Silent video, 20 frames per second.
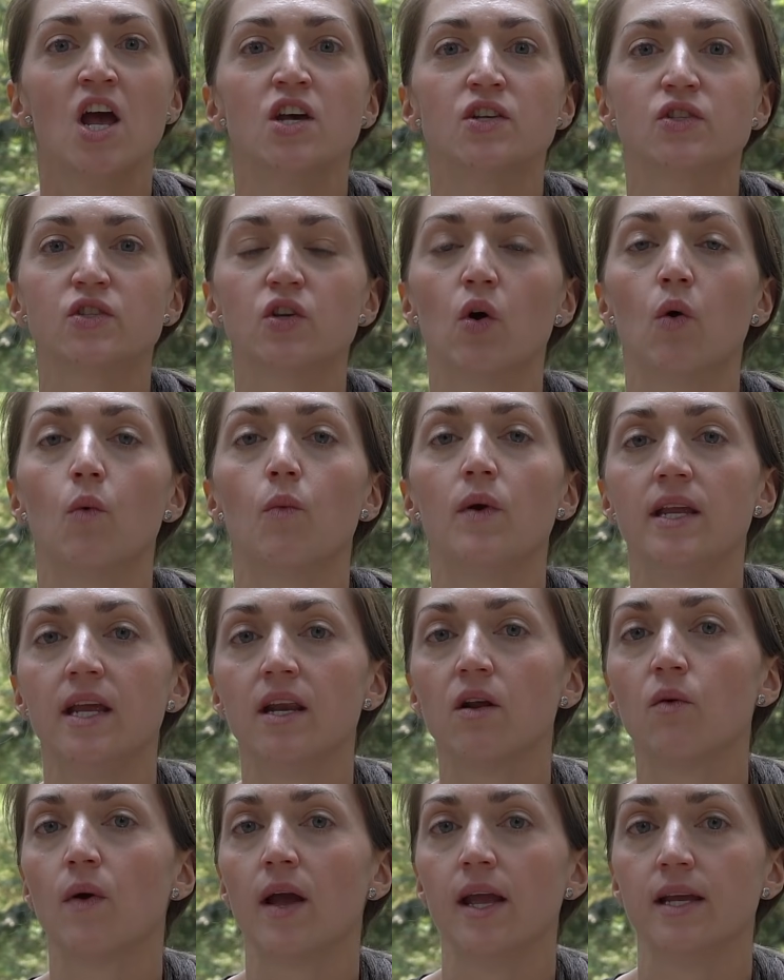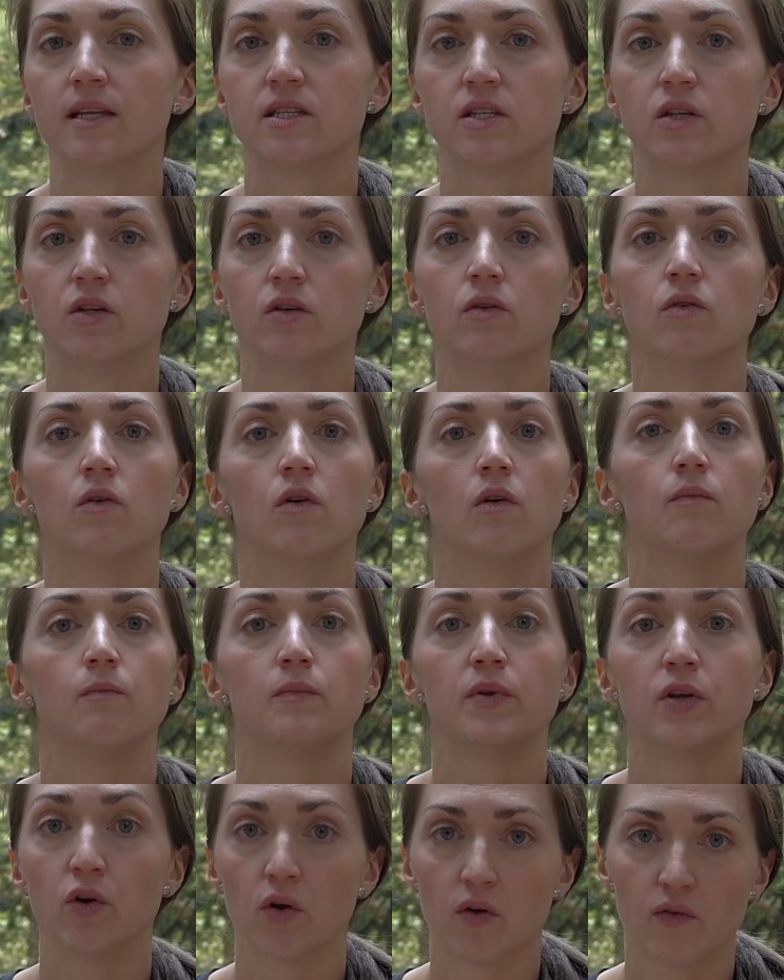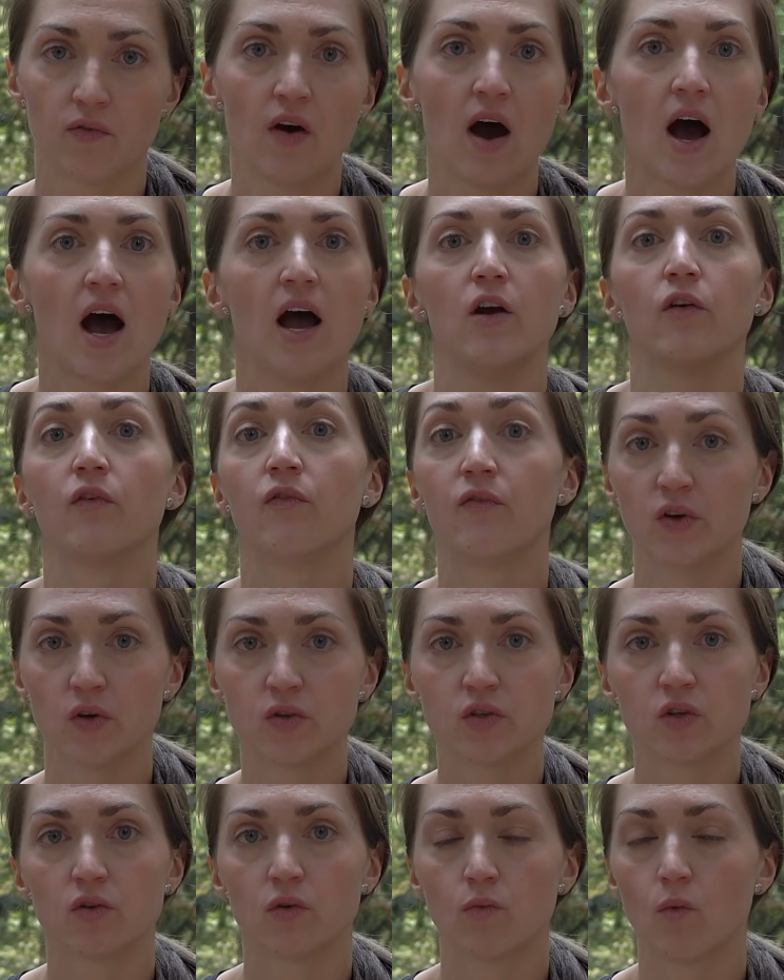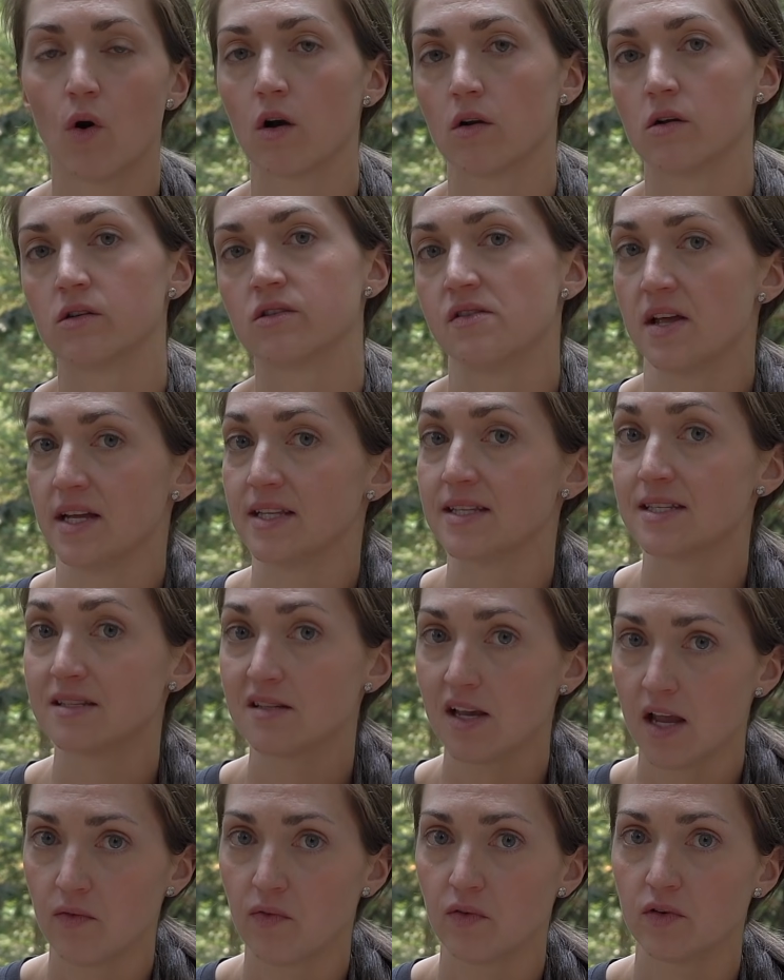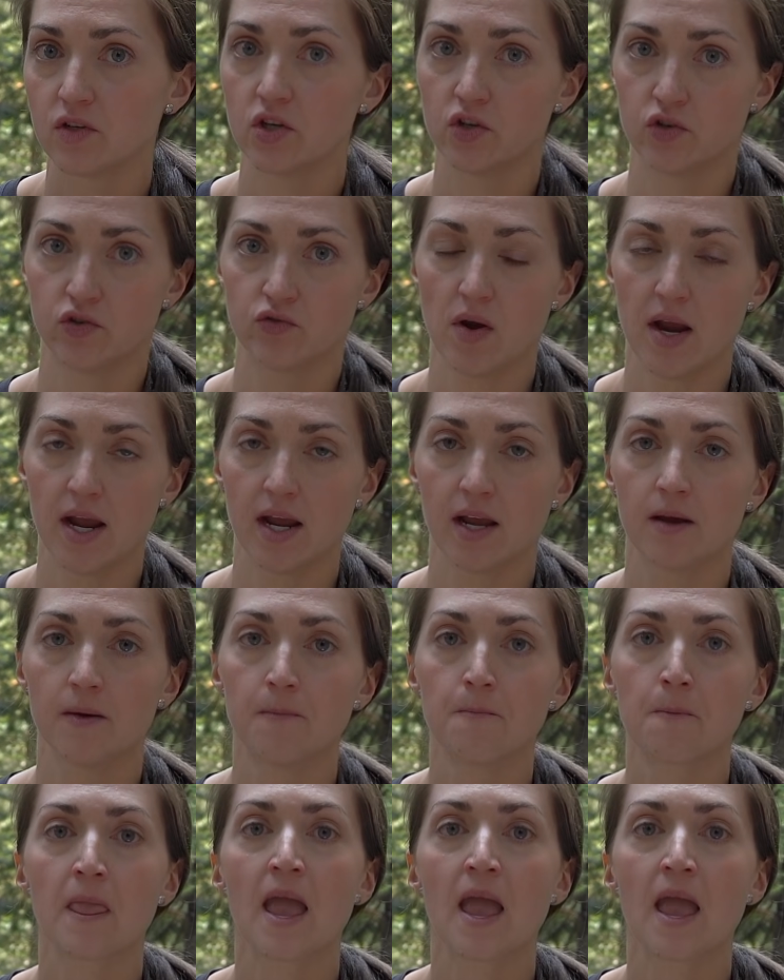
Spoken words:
So we need a way to purify or filter the water so that's safe to drink.